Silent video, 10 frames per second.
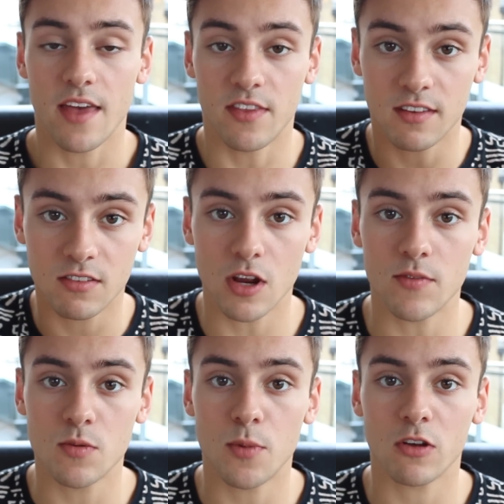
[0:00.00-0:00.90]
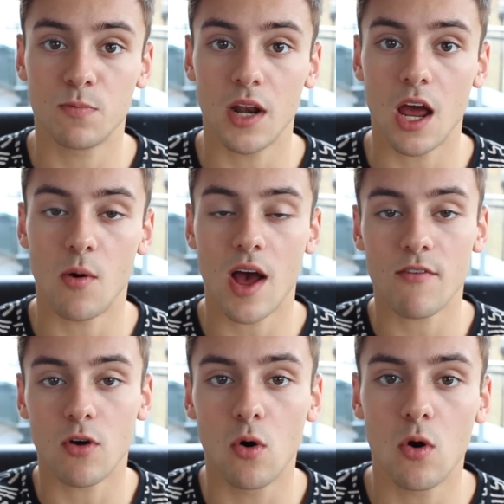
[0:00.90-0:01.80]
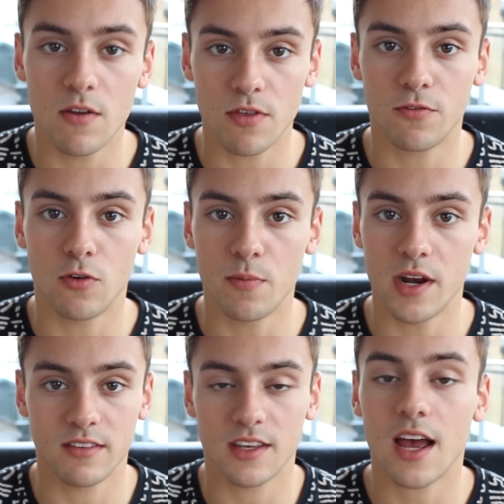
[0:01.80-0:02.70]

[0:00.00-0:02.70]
in the description box below I'll have all of the formulas